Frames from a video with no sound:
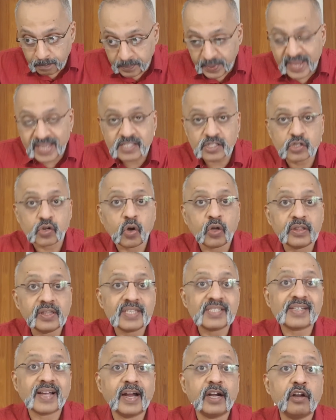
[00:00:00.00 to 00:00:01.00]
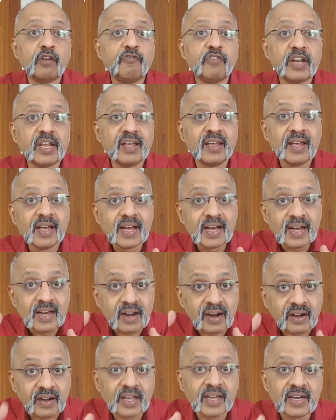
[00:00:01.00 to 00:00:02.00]
based on this kind of very
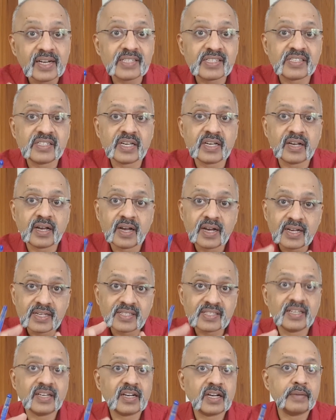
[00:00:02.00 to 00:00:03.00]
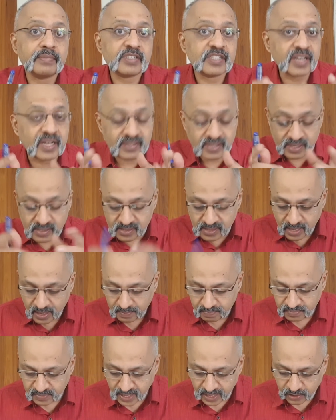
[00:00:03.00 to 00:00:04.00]
realistic circumstances
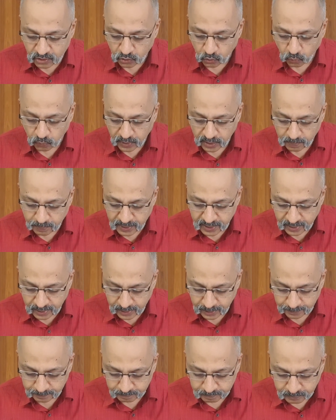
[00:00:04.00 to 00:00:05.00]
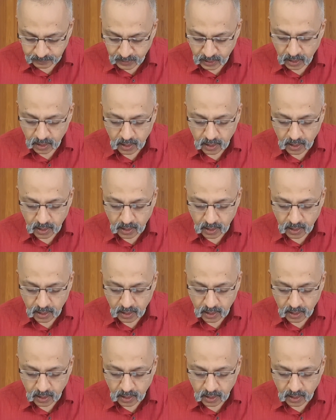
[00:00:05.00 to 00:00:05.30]
that you will be in.